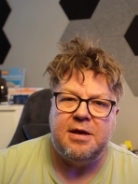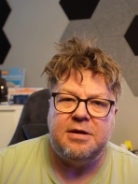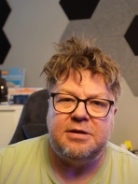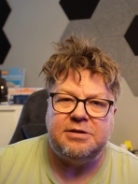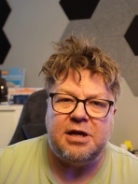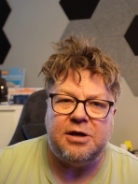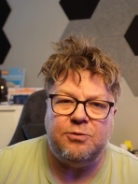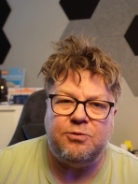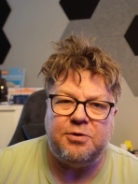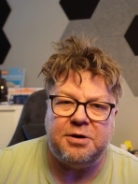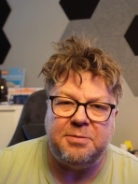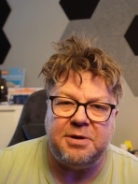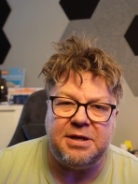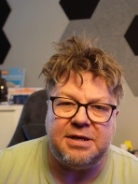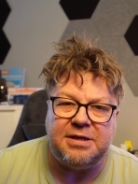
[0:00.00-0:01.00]
So what
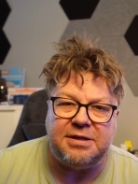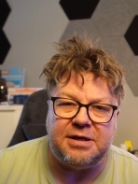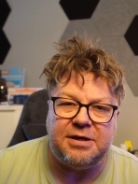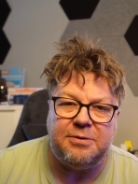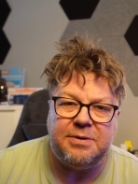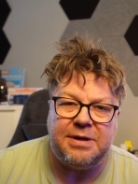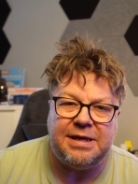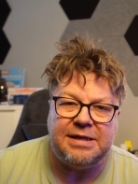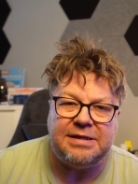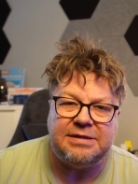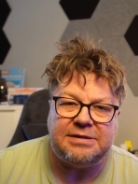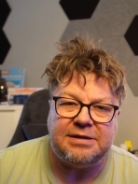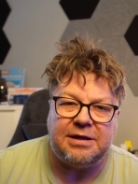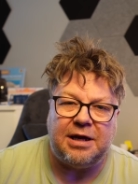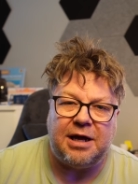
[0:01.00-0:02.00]
I'm going to do
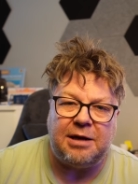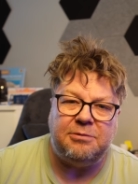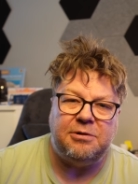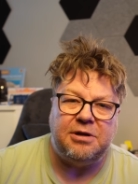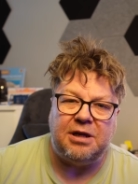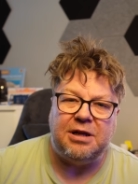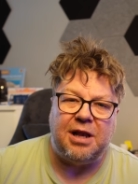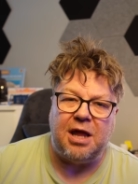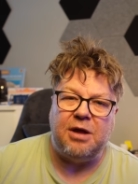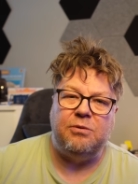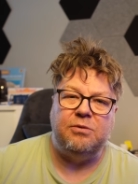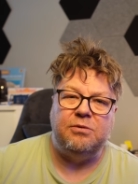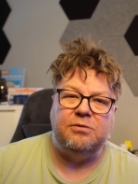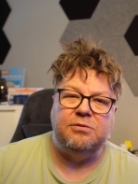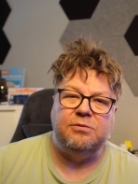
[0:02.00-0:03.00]
is I'm going to
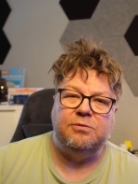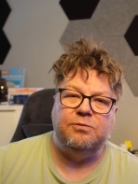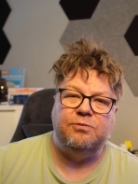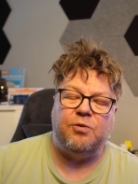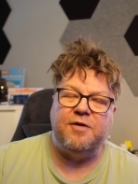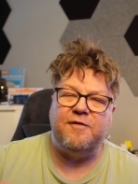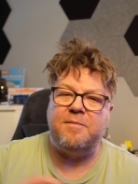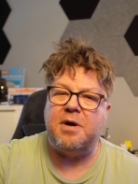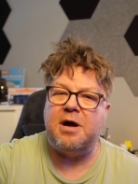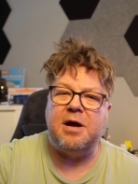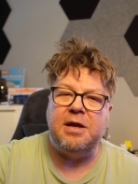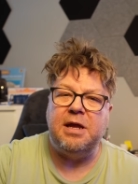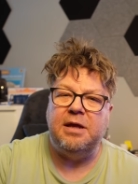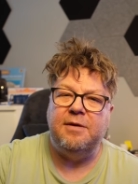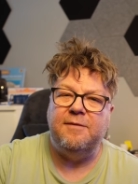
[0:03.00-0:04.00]
clone one of
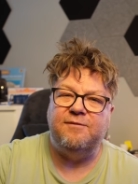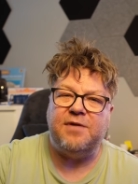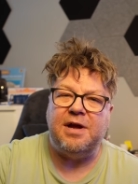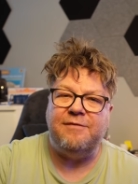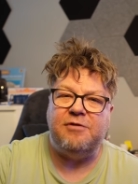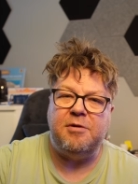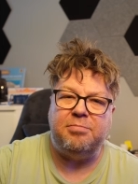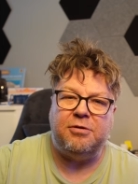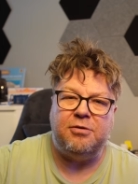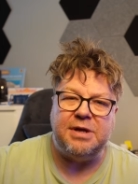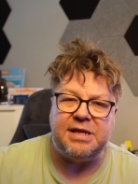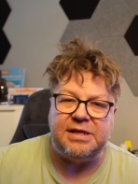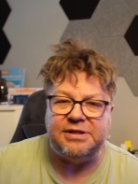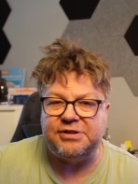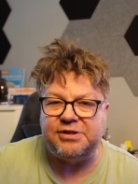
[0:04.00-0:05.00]
my favourite
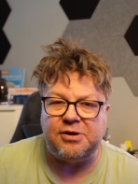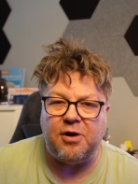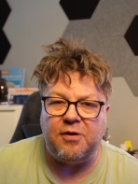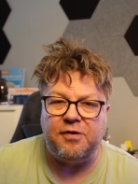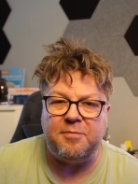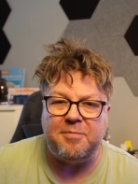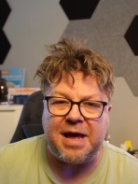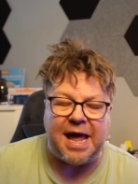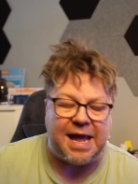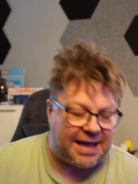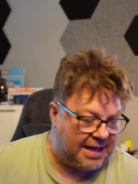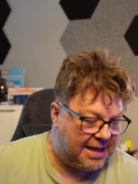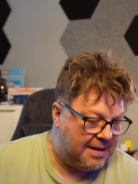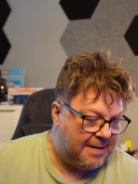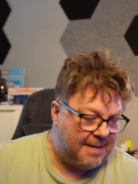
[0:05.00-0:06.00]
plugins on the Mac.
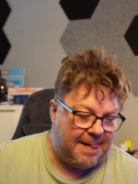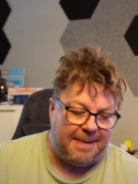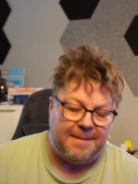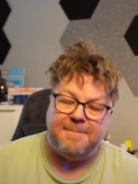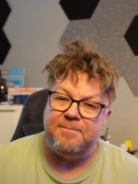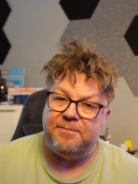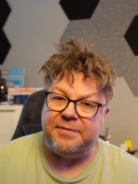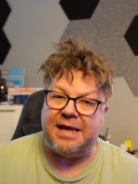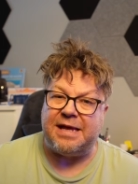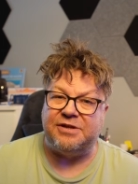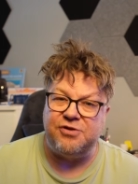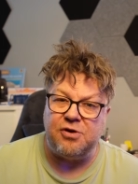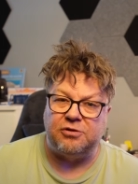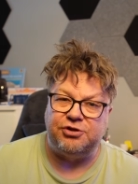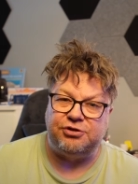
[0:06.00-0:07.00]
Now,
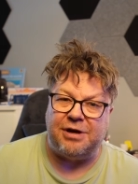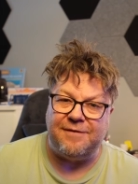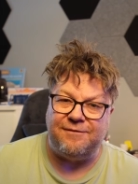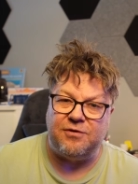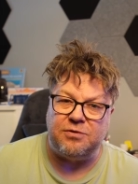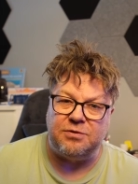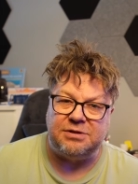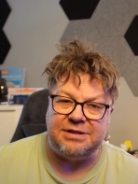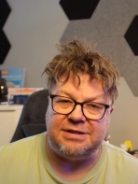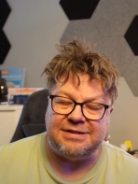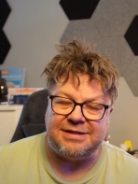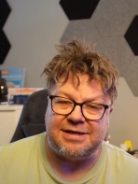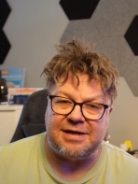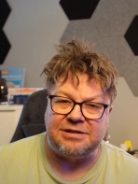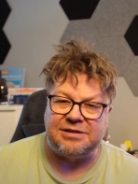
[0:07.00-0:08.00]
it's not as straightforward as it
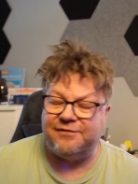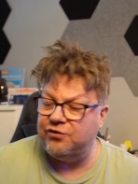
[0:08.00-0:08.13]
sounds.